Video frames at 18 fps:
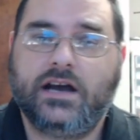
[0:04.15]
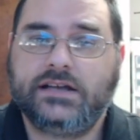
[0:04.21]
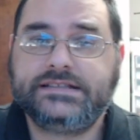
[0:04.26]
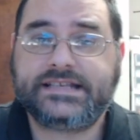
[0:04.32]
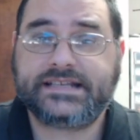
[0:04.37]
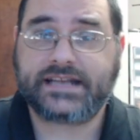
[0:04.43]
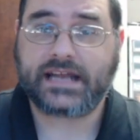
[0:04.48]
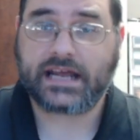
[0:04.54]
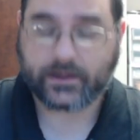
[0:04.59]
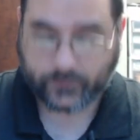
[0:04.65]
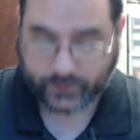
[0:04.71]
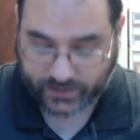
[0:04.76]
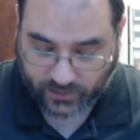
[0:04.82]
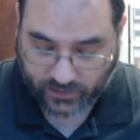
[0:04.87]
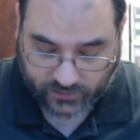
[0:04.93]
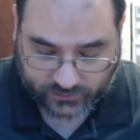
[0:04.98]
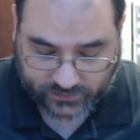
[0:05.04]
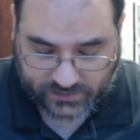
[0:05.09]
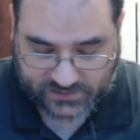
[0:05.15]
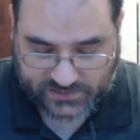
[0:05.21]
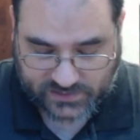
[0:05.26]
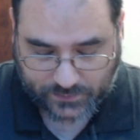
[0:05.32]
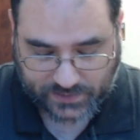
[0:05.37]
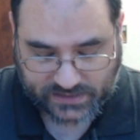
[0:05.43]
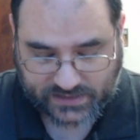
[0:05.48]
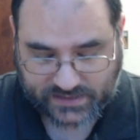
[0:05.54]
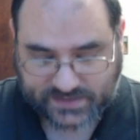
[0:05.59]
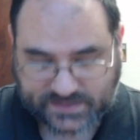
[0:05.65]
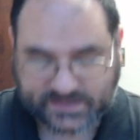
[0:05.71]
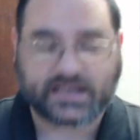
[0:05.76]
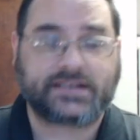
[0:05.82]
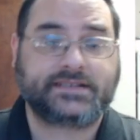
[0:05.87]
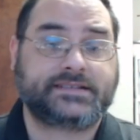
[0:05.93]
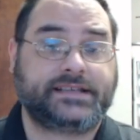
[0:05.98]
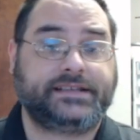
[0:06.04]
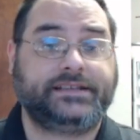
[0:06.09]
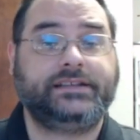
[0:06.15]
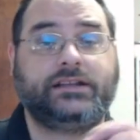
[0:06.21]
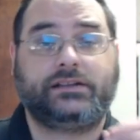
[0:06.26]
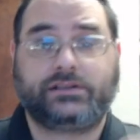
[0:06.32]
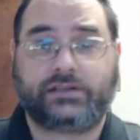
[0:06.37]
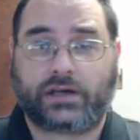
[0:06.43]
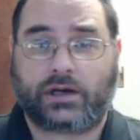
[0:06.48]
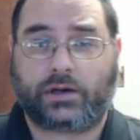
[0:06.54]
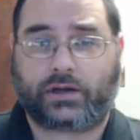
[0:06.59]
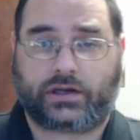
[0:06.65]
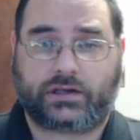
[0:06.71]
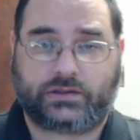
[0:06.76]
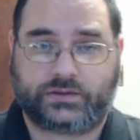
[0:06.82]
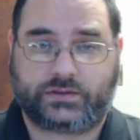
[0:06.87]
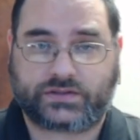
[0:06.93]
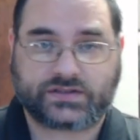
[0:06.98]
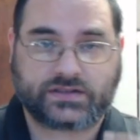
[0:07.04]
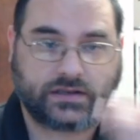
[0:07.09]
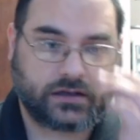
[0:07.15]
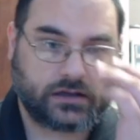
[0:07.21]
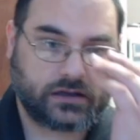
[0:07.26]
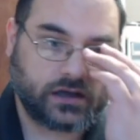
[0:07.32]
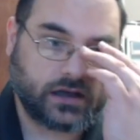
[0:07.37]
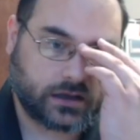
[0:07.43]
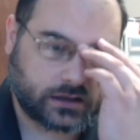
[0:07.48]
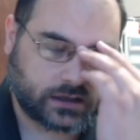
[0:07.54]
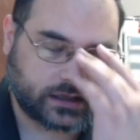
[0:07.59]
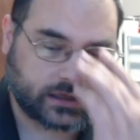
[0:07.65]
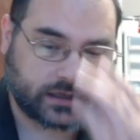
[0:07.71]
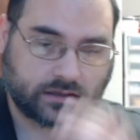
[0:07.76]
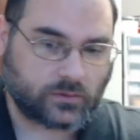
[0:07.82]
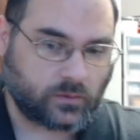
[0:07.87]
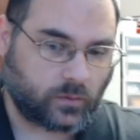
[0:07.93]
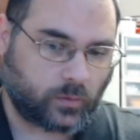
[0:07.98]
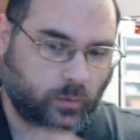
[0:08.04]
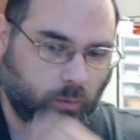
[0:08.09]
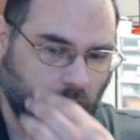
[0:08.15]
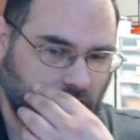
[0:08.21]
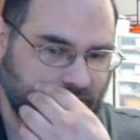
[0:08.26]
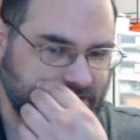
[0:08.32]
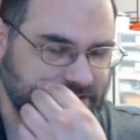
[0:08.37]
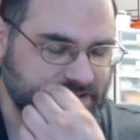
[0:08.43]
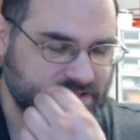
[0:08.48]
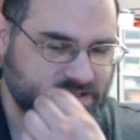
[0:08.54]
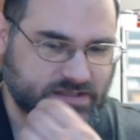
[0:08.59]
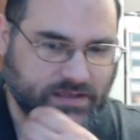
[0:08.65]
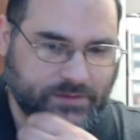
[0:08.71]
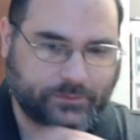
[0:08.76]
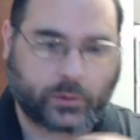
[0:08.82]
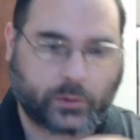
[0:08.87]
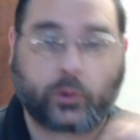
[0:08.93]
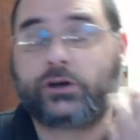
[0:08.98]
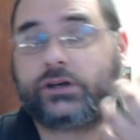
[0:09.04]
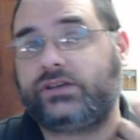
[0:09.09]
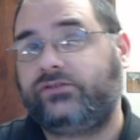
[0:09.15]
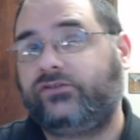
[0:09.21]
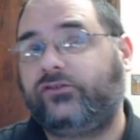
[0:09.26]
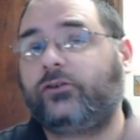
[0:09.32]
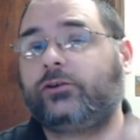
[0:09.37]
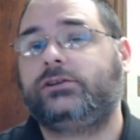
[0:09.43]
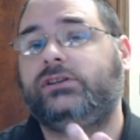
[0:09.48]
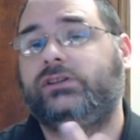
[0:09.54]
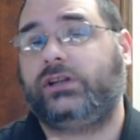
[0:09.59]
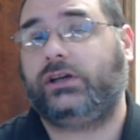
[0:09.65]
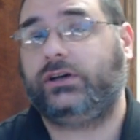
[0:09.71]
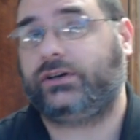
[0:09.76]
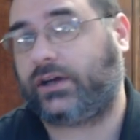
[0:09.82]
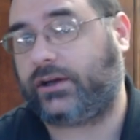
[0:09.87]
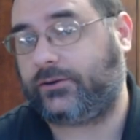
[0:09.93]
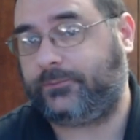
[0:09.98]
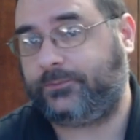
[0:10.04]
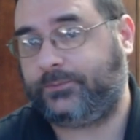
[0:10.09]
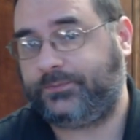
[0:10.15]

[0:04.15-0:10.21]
Today we are going to be discussing logos and what's important for a logo.